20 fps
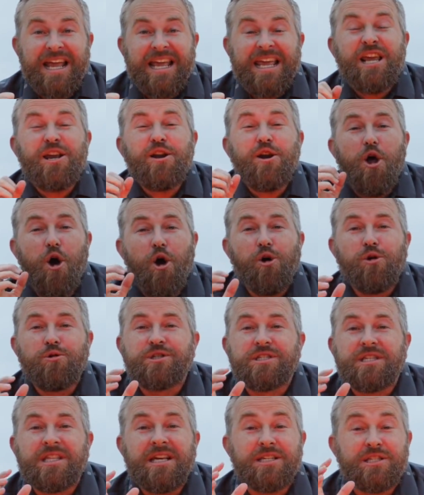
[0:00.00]
he
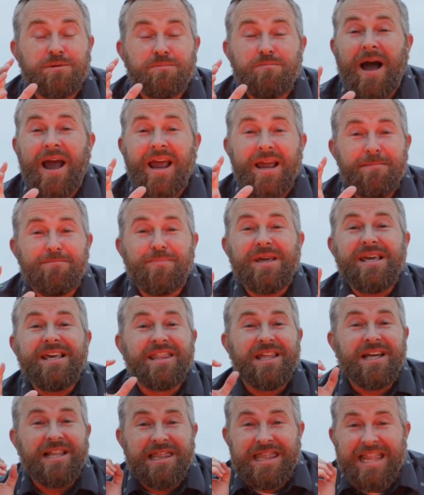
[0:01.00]
knows this might be
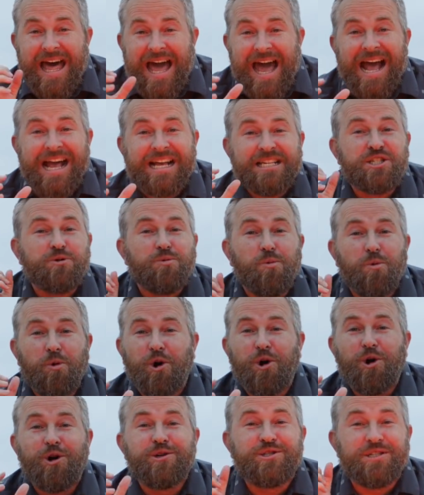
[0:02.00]
the last
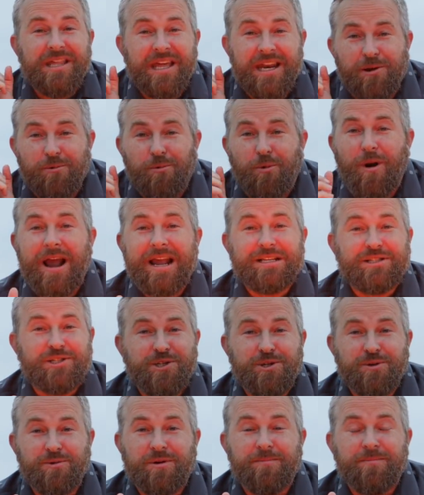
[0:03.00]
words that he
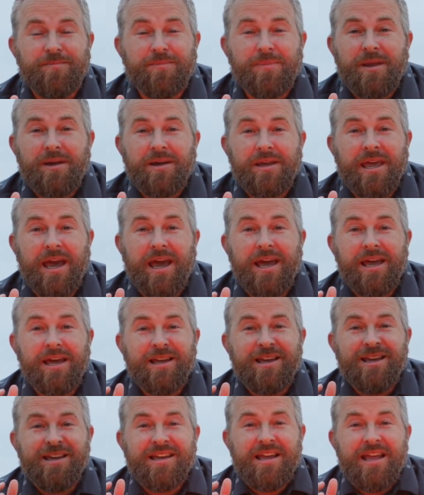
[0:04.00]
writes to him, okay?
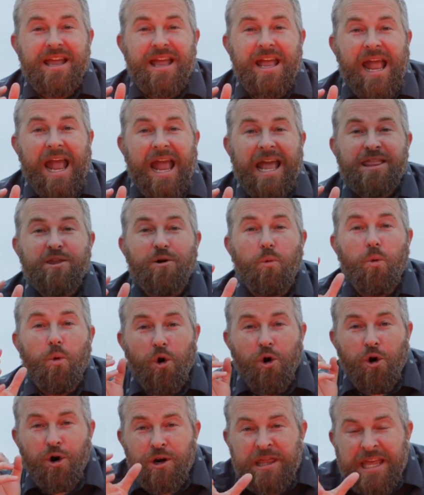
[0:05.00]
And the
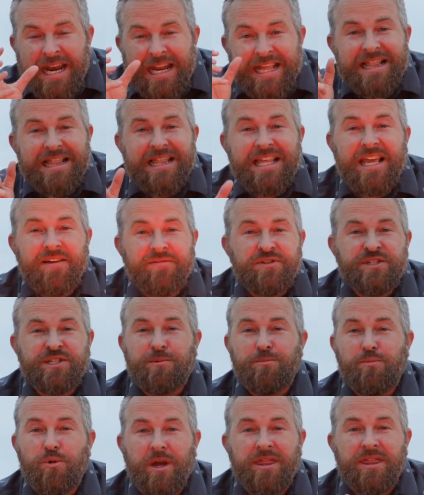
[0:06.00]
word that he leaves
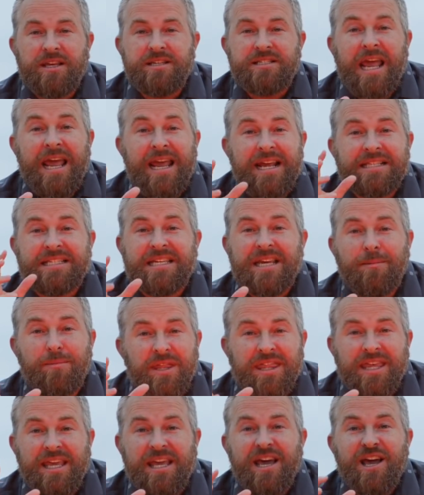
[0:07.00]
him with is hey,
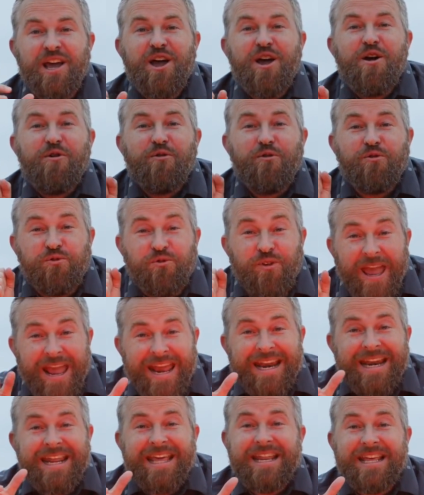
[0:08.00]
Timothy,
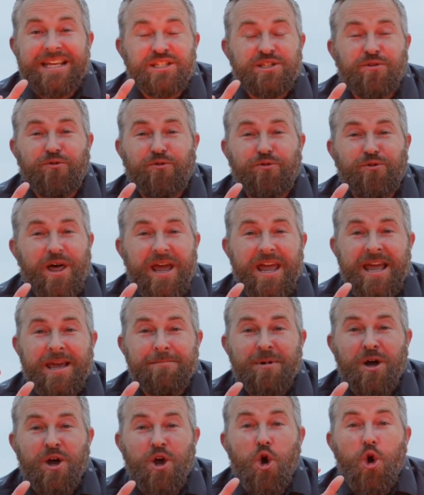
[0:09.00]
fan it into
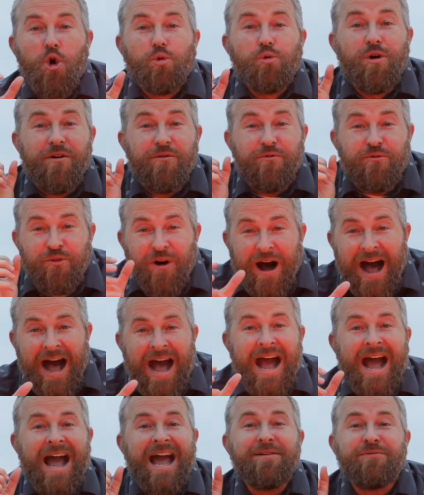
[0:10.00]
flame
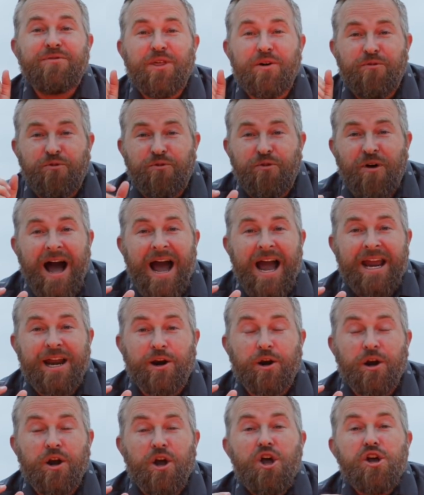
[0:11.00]
revive the
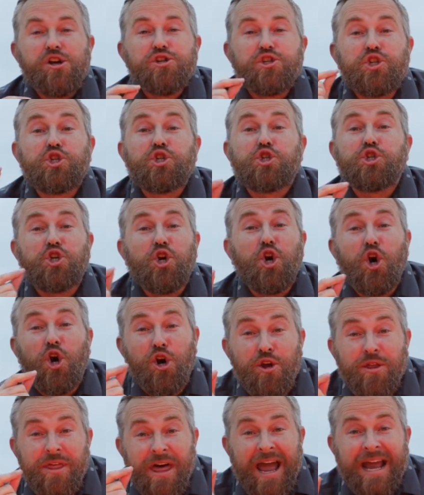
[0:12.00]
fire.
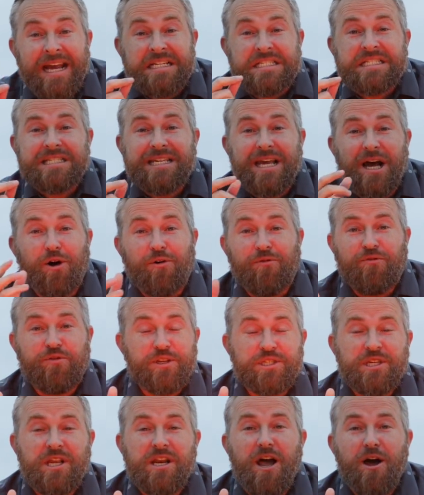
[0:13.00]
Stir thyself
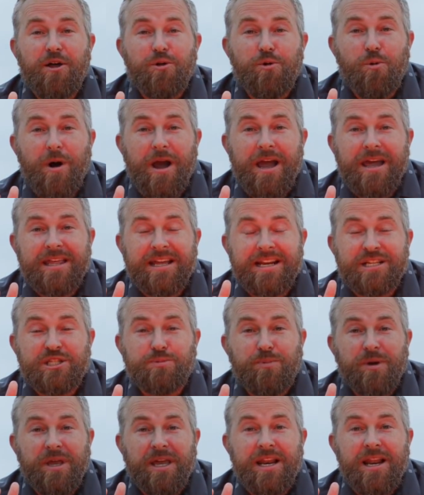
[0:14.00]
is another way that
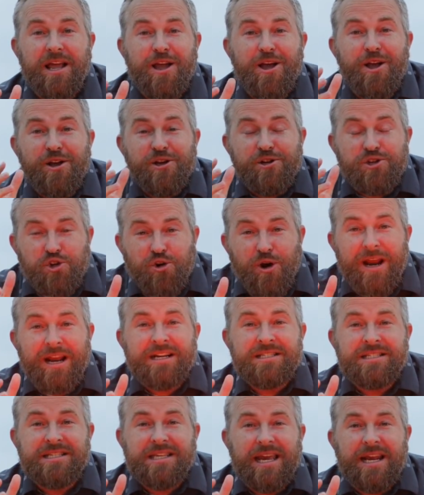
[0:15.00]
it's been
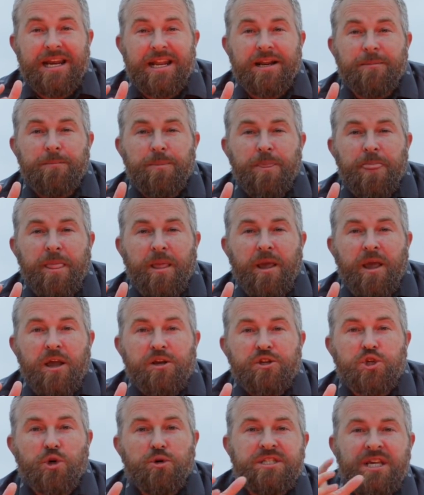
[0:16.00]
translated.
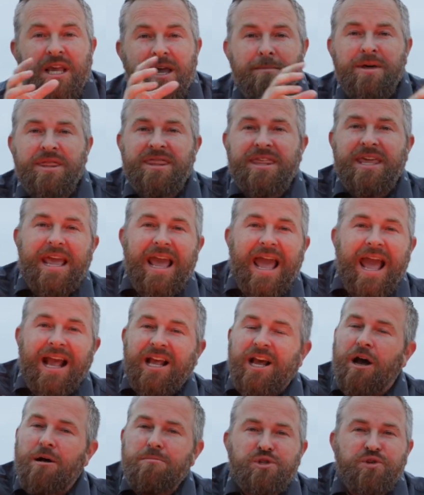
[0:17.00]
So Timothy
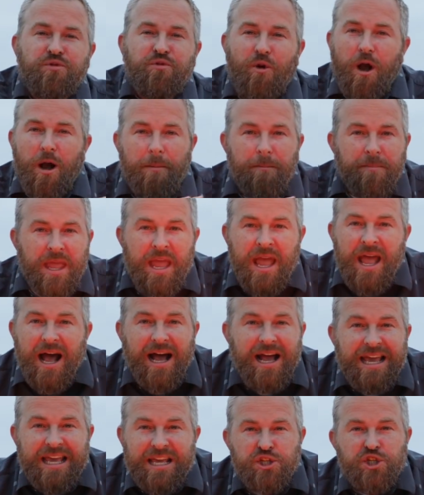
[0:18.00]
comes from
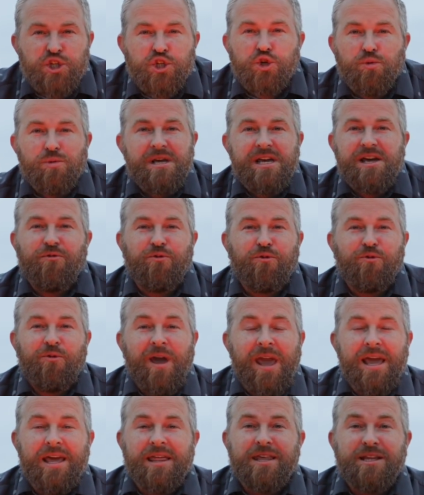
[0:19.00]
a history of
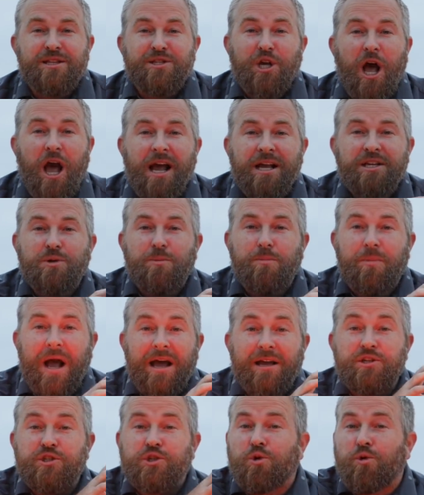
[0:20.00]
faith. It talks
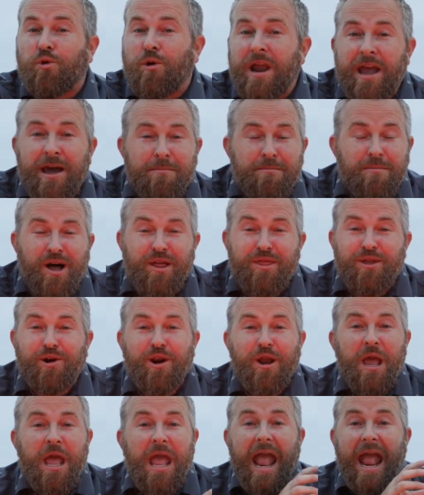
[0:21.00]
about his
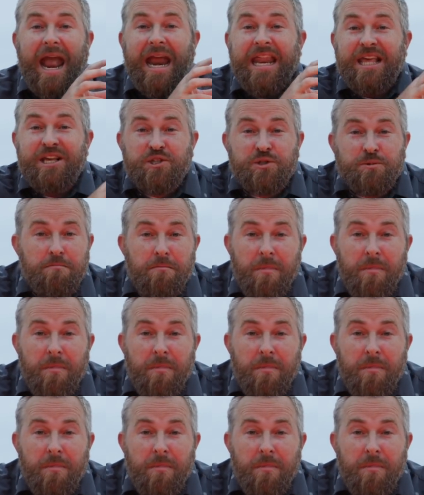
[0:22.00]
grandmother and his